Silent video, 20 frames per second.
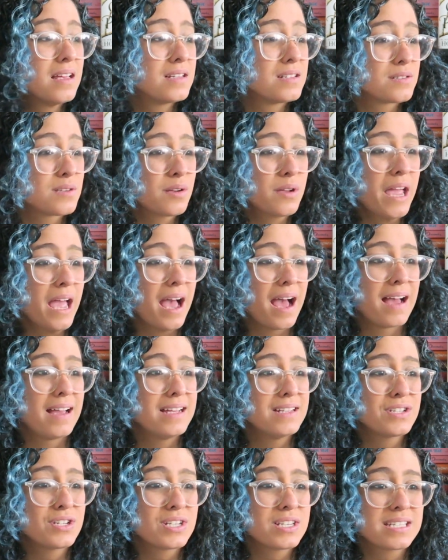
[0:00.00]
So yeah,
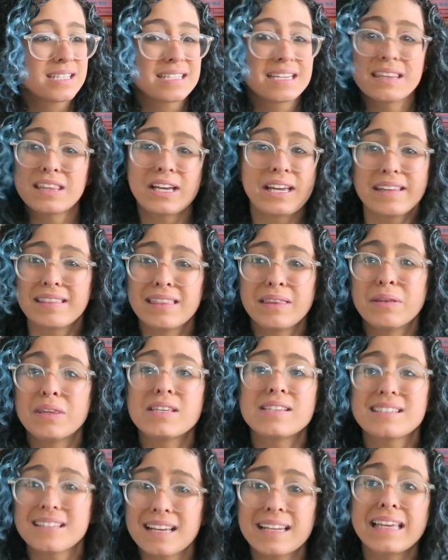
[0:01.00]
it's just
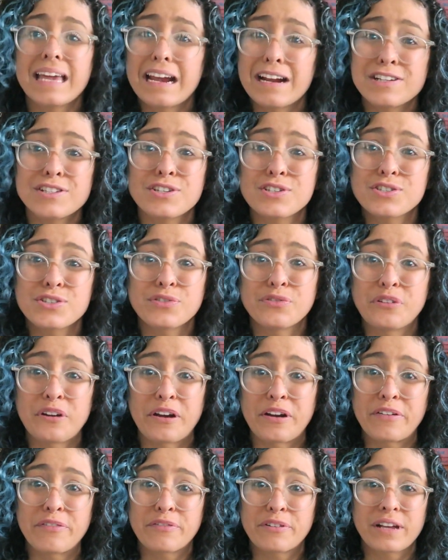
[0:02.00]
the side characters are
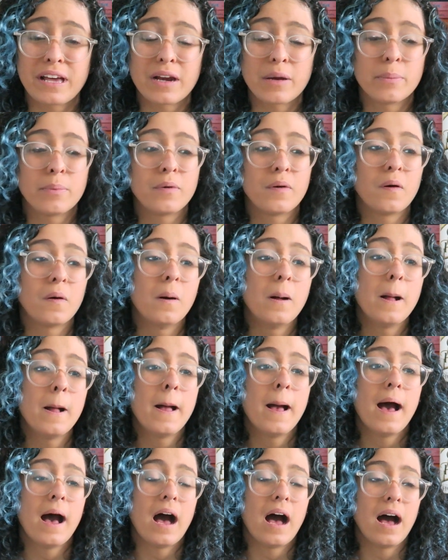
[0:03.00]
very forgettable.
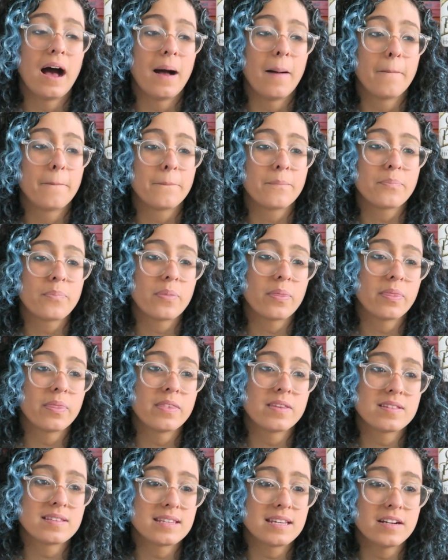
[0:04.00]

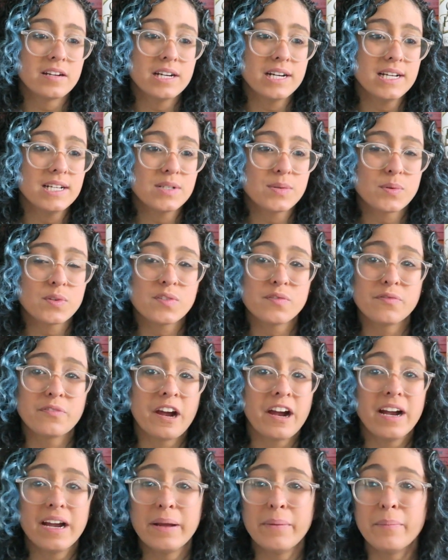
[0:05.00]
The series was
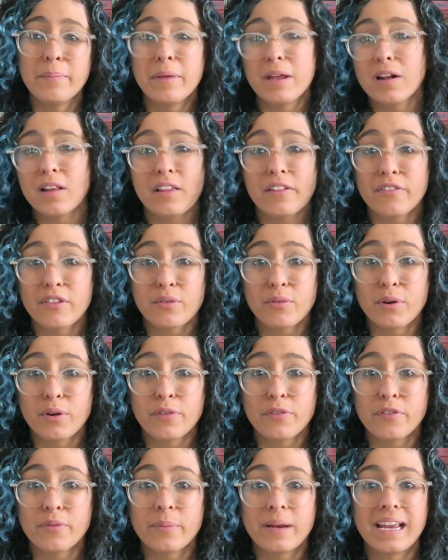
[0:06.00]
very middle of the
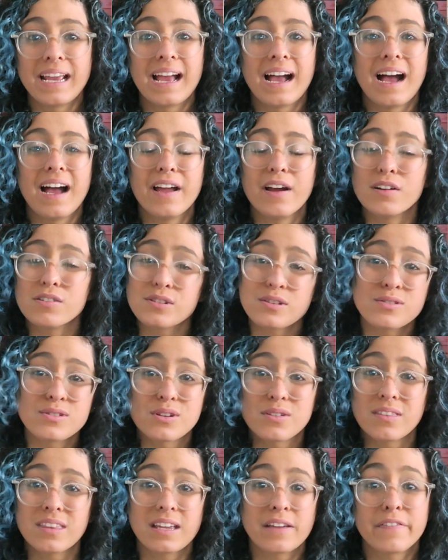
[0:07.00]
road for me. I also
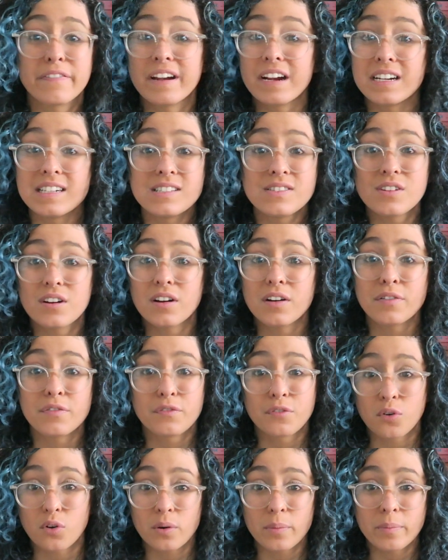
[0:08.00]
don't think fairies are
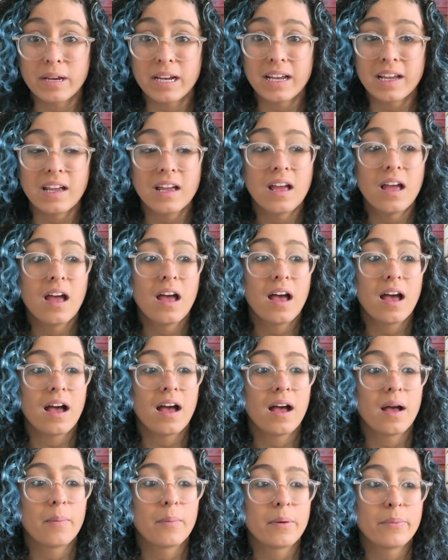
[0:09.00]
for me.
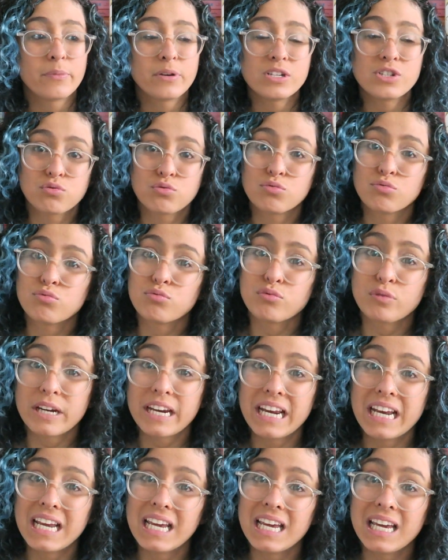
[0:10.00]
I'm gonna
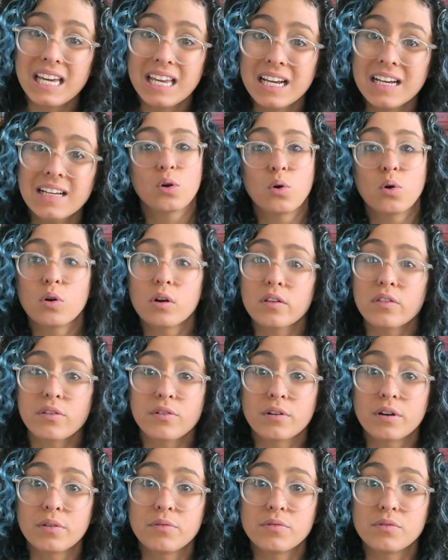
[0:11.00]
read Court of
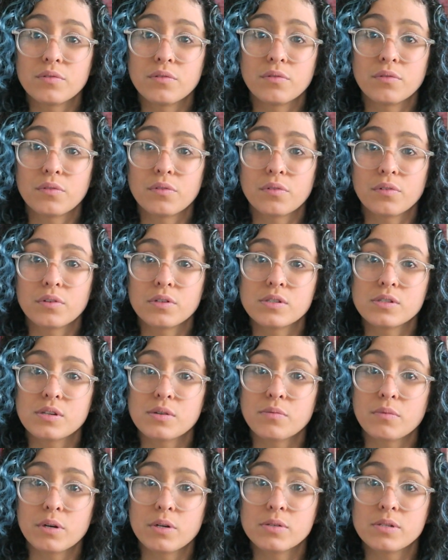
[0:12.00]
Thorns
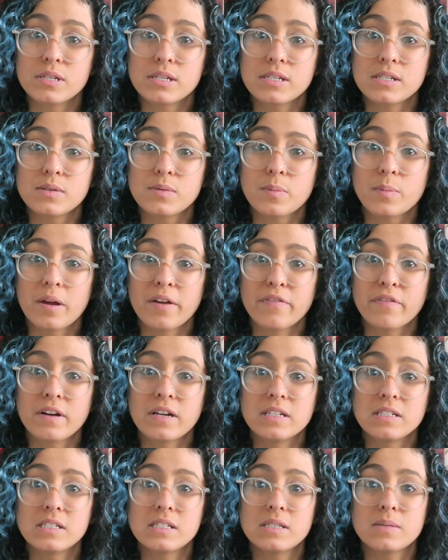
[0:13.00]
and Roses with my
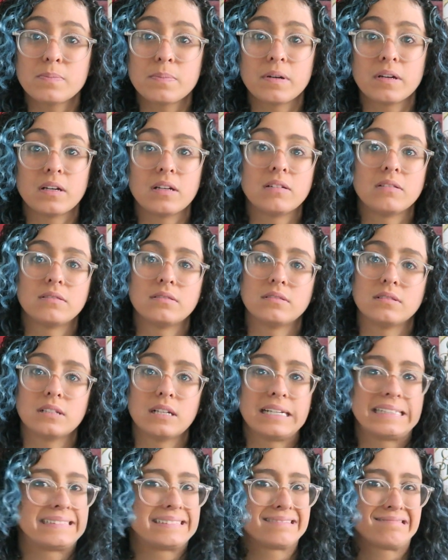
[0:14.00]
friends, but
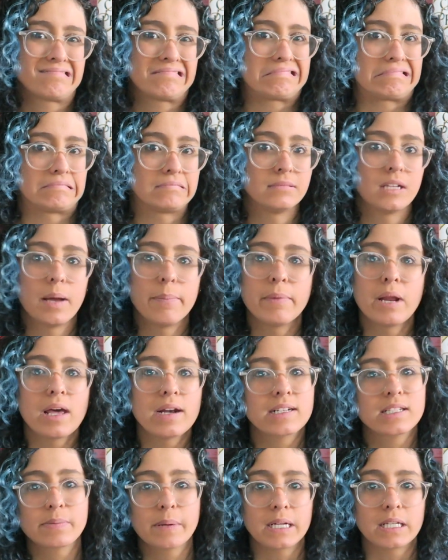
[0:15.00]
I'm not
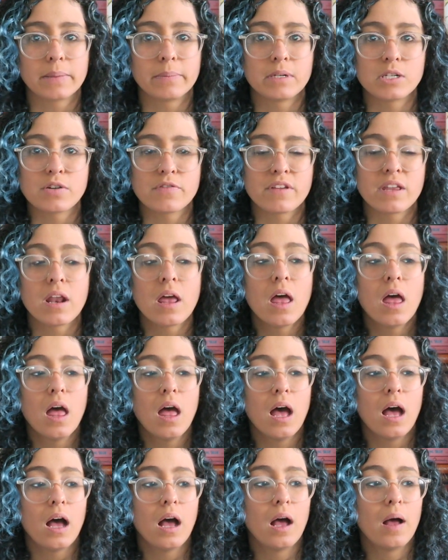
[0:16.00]
expecting much of it.
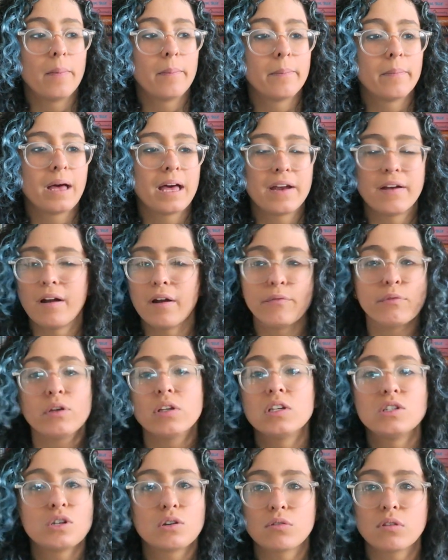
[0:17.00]
I
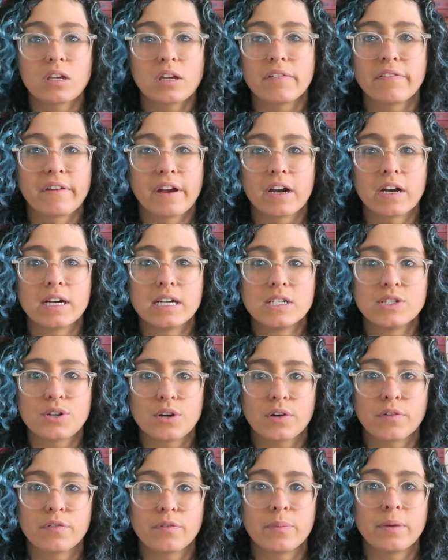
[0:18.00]
really don't think fairies
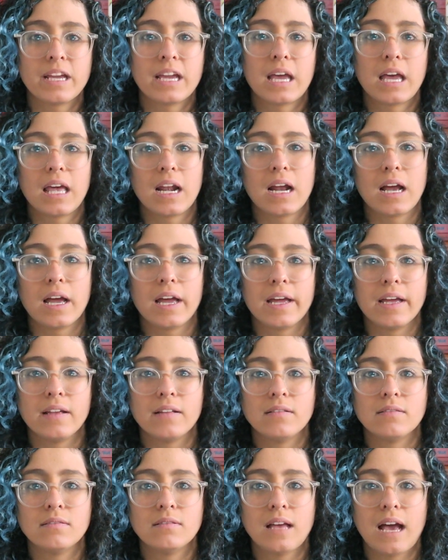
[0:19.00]
are for me,
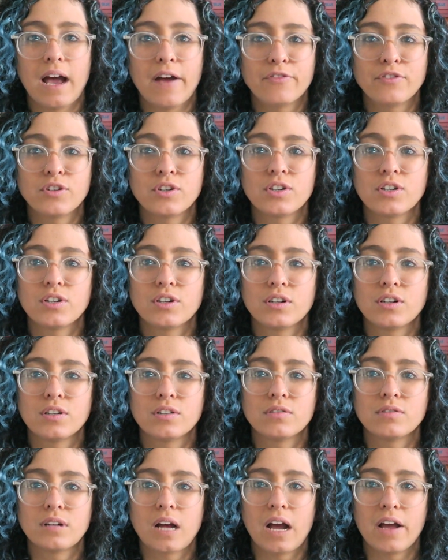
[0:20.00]
and
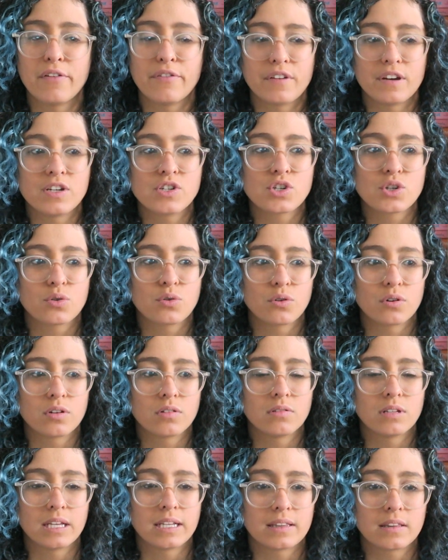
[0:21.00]
after I finish a Court
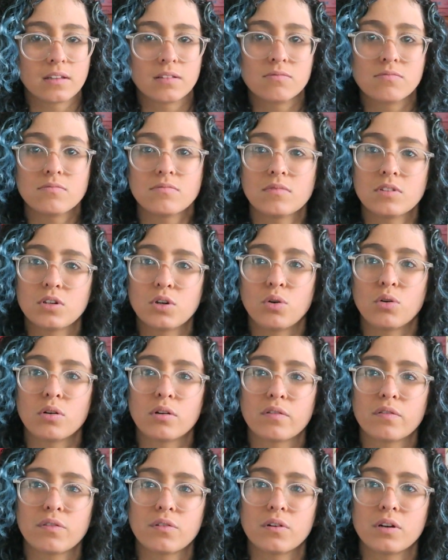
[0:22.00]

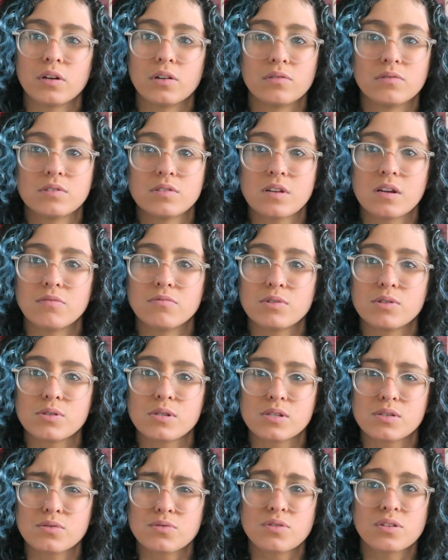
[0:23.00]
of Thorns and
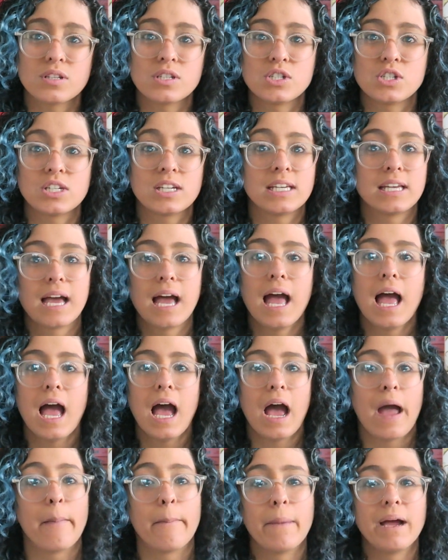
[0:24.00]
Roses trilogy,
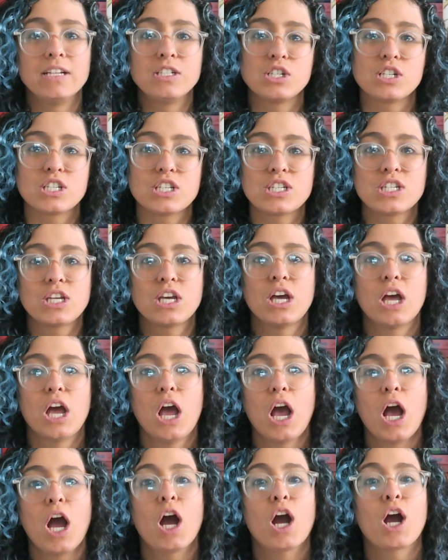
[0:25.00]
I might just
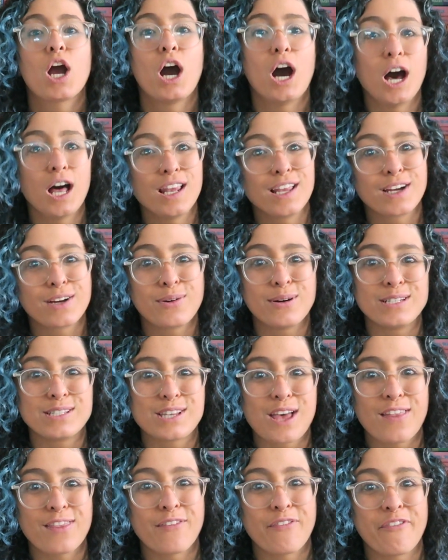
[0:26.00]
call it quits
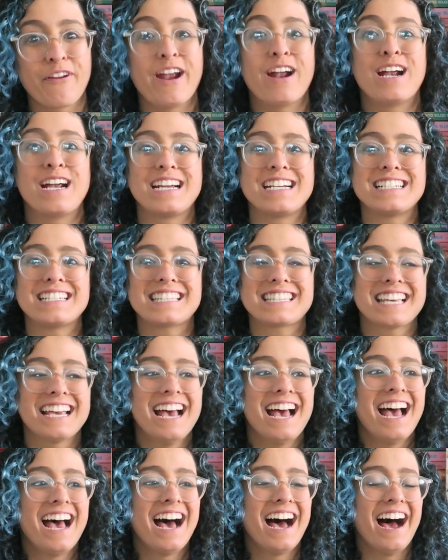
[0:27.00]
on the fairies.
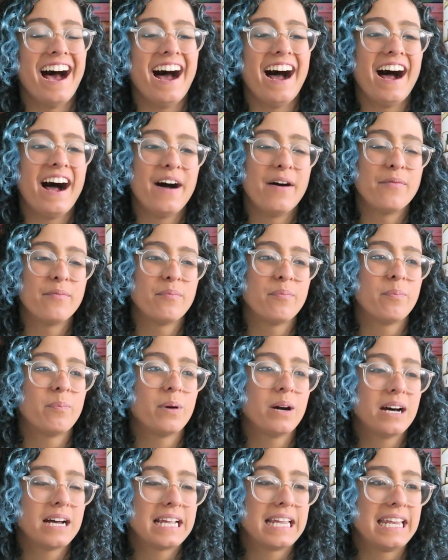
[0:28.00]

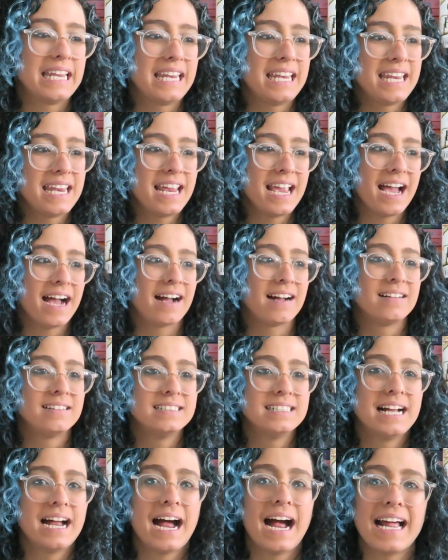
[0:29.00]
But yeah,
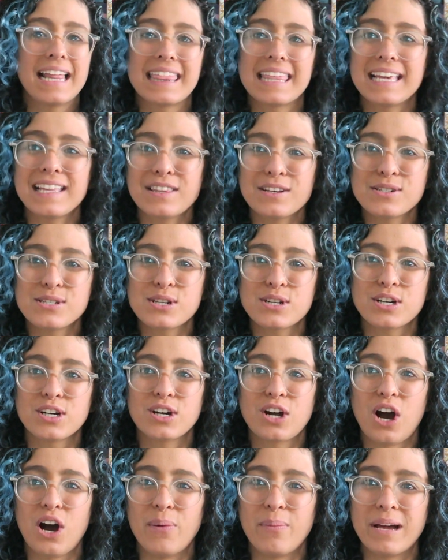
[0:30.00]
I think those are
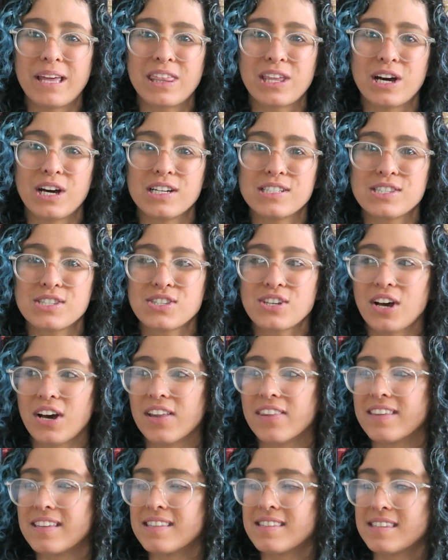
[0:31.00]
all my thoughts
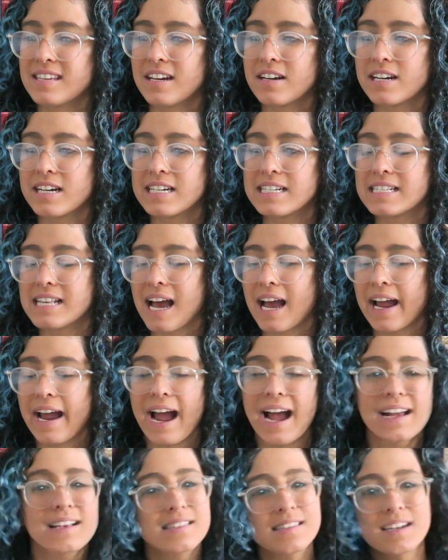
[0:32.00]
on the series. I
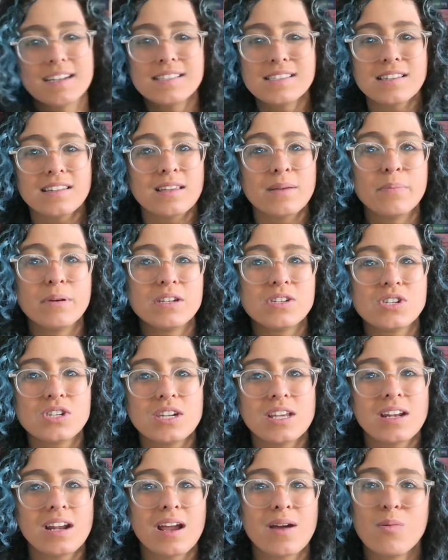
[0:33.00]
accidentally binged
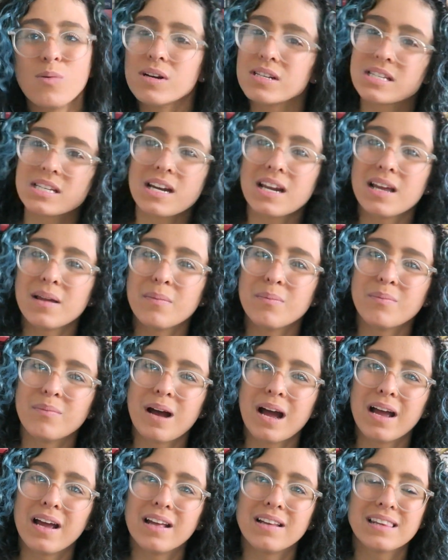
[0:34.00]
it. It wasn't in
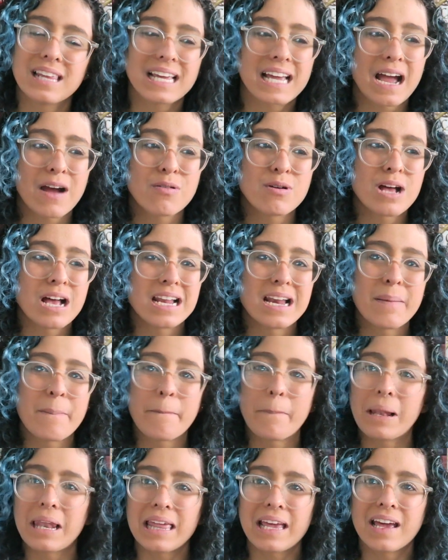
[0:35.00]
my, like, I
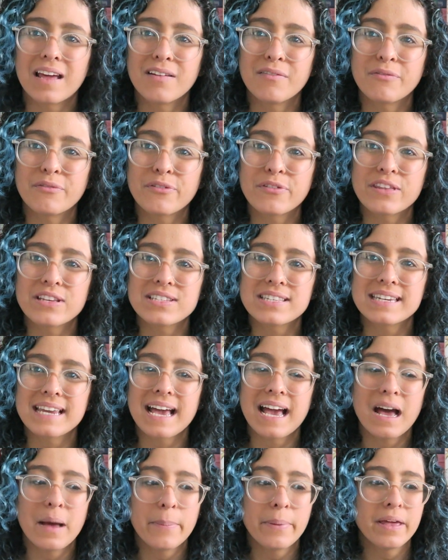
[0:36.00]
didn't plan for this to
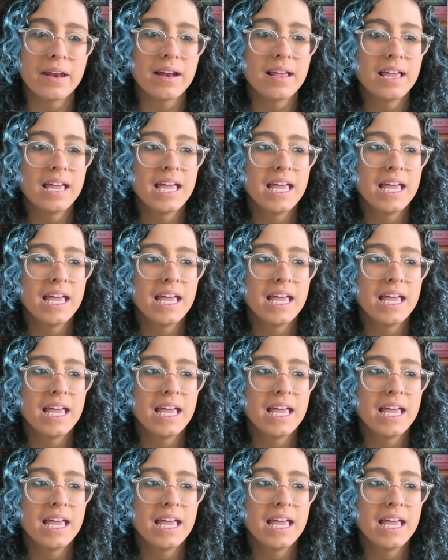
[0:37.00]
happen.